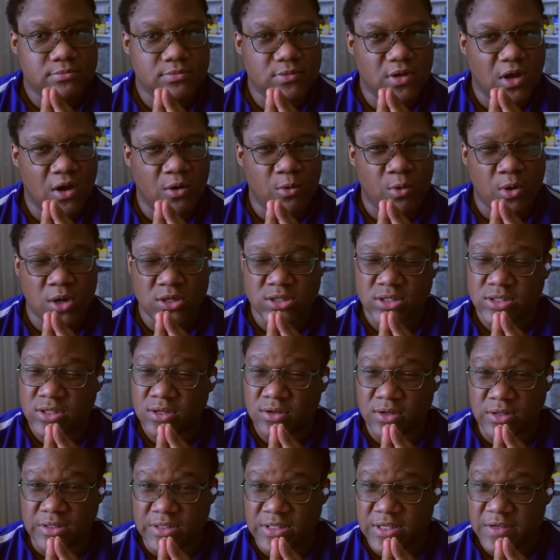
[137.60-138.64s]
uh, was a
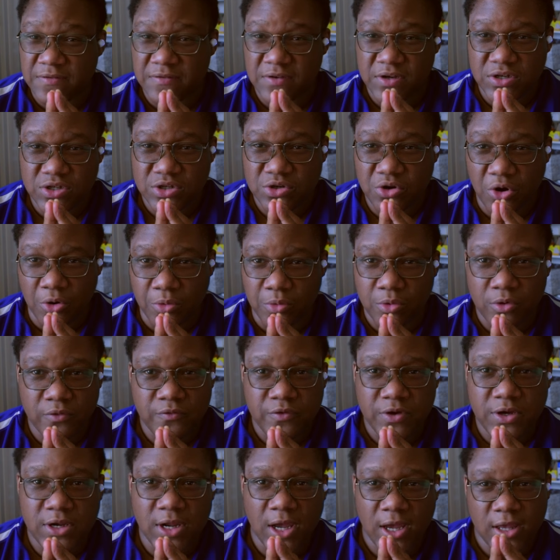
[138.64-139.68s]
TV show, a
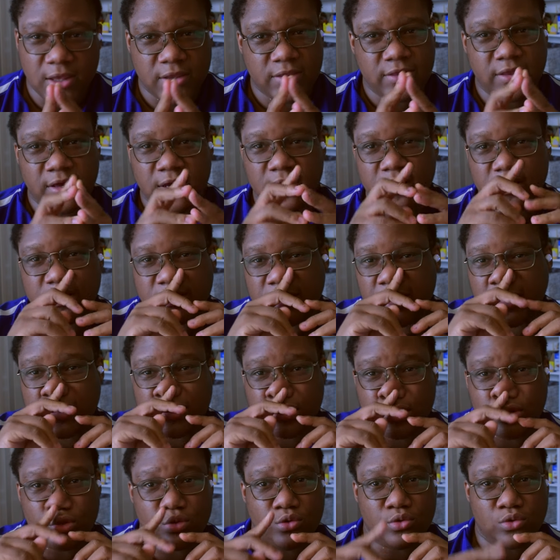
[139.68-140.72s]
movie that that that
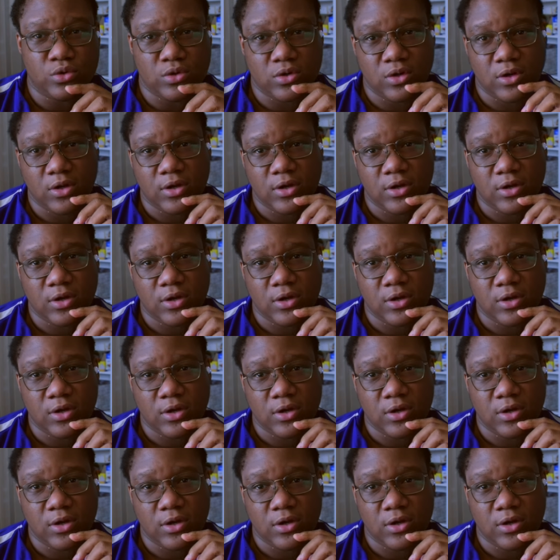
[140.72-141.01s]
Dune